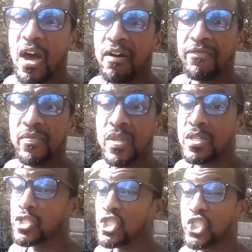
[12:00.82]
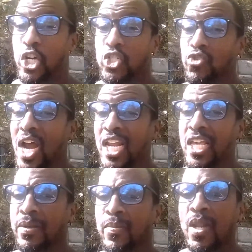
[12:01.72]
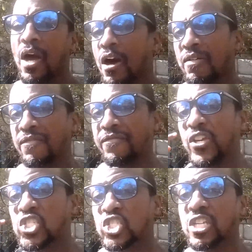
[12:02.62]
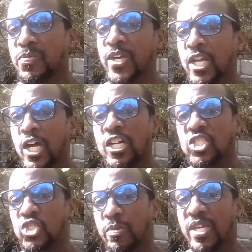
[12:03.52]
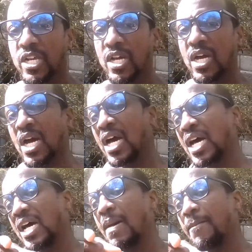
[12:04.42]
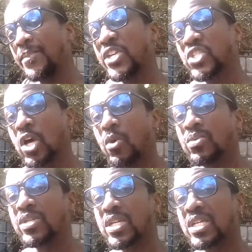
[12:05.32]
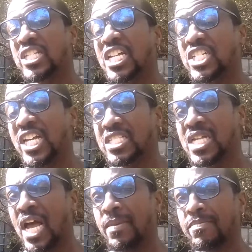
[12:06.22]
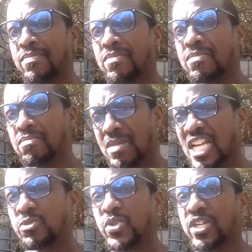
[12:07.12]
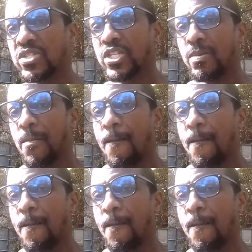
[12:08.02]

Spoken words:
of Just Rally on Fish Keeping Jamaica. Peace out. Catch you next time. Nice speaking to you.